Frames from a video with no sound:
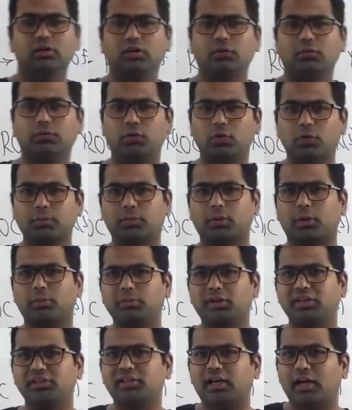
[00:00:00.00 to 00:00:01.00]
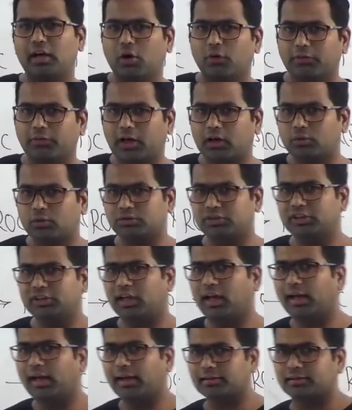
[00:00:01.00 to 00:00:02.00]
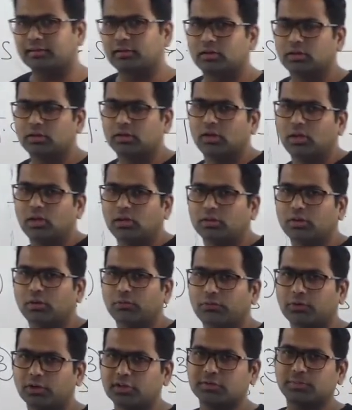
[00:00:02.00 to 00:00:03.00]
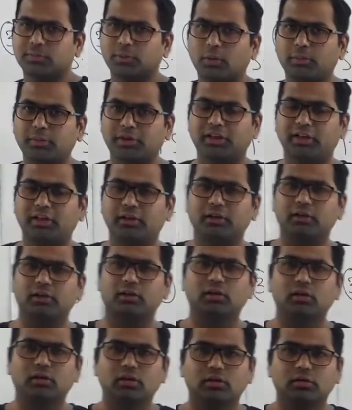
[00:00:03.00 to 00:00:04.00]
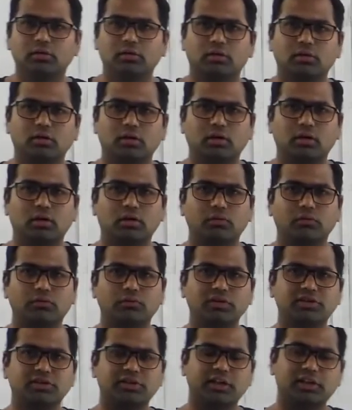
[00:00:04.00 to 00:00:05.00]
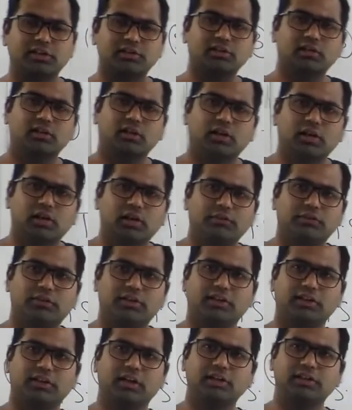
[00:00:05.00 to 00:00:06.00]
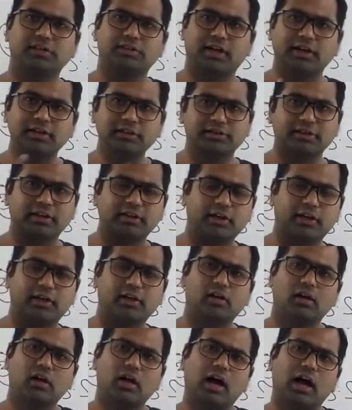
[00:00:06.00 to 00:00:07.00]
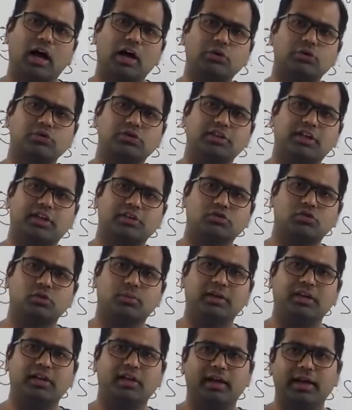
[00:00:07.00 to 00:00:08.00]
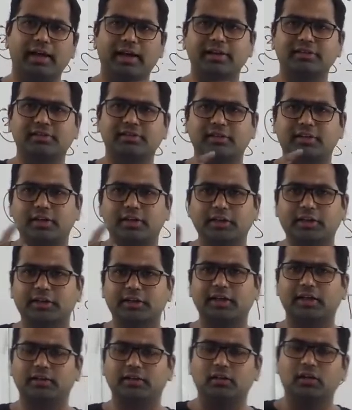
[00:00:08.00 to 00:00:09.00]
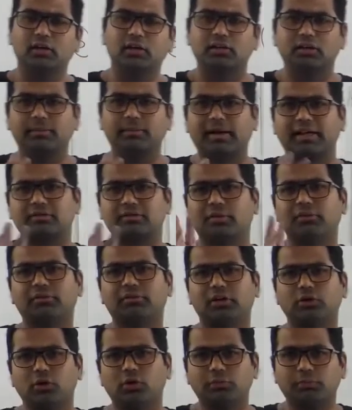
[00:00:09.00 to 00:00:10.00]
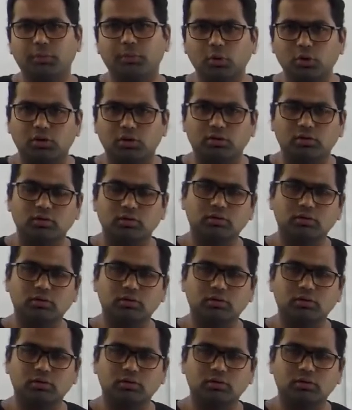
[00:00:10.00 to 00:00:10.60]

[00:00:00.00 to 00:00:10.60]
the four properties of ROC as the first property, which says if signal is right-sided, ROC has to be S greater than the maximum value of pole.